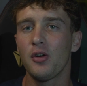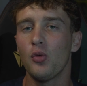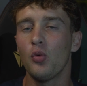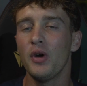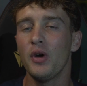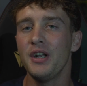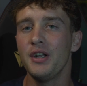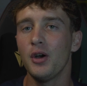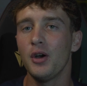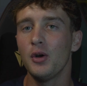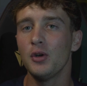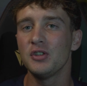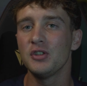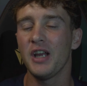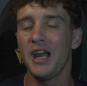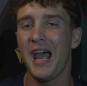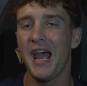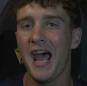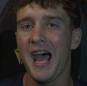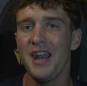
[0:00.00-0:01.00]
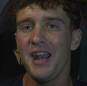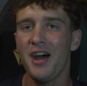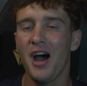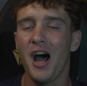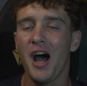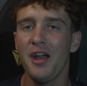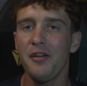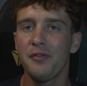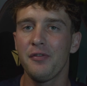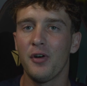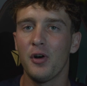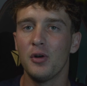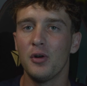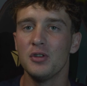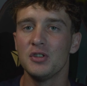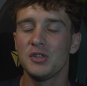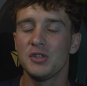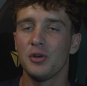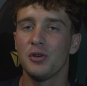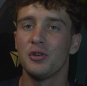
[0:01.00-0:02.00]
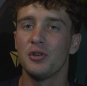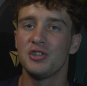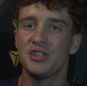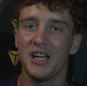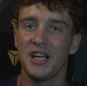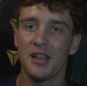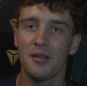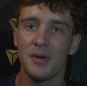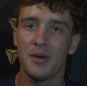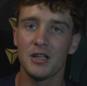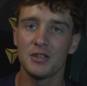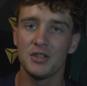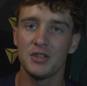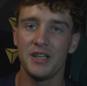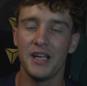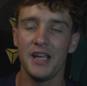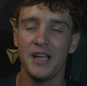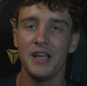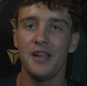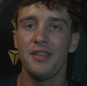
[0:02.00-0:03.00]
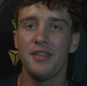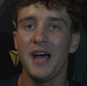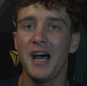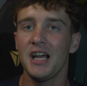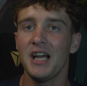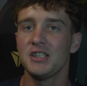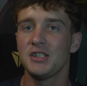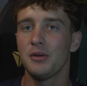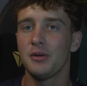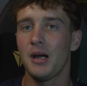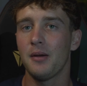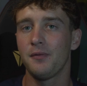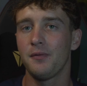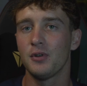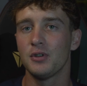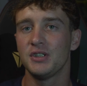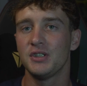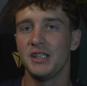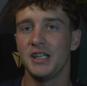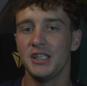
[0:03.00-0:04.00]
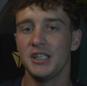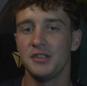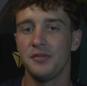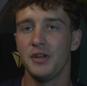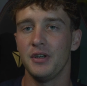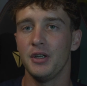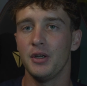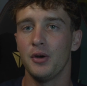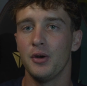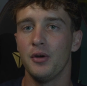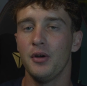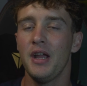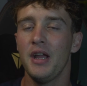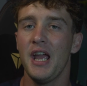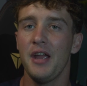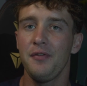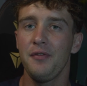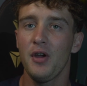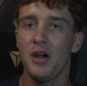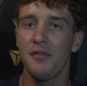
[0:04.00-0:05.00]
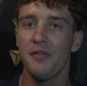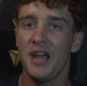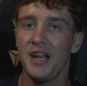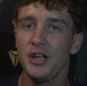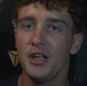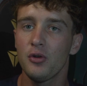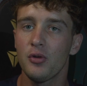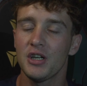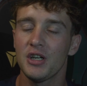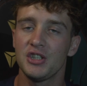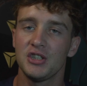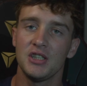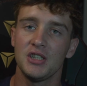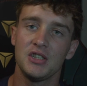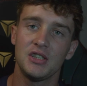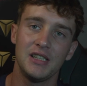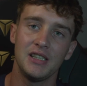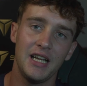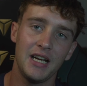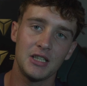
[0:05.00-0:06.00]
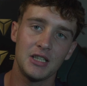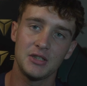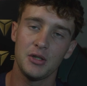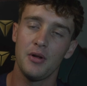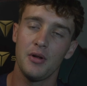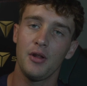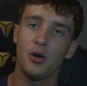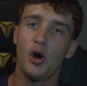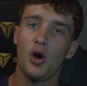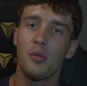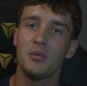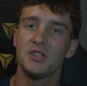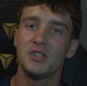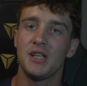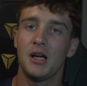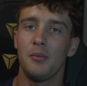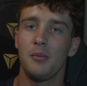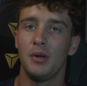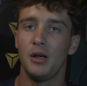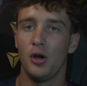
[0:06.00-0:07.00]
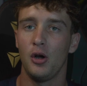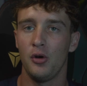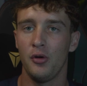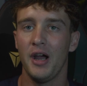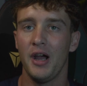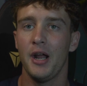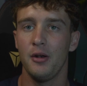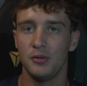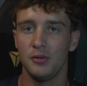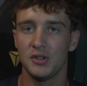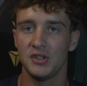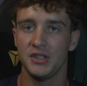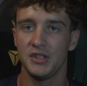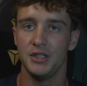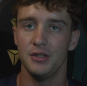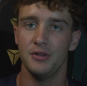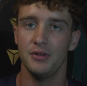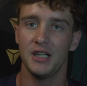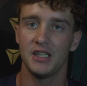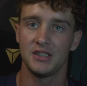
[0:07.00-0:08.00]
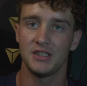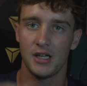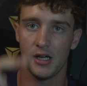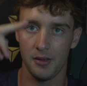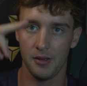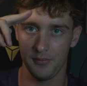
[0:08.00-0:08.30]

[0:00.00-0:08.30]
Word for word: Windows, and iPhone, so go check them out today. That is a wrap for today's video. If you have any questions, let us know in the comments down below, and we'll see you next time.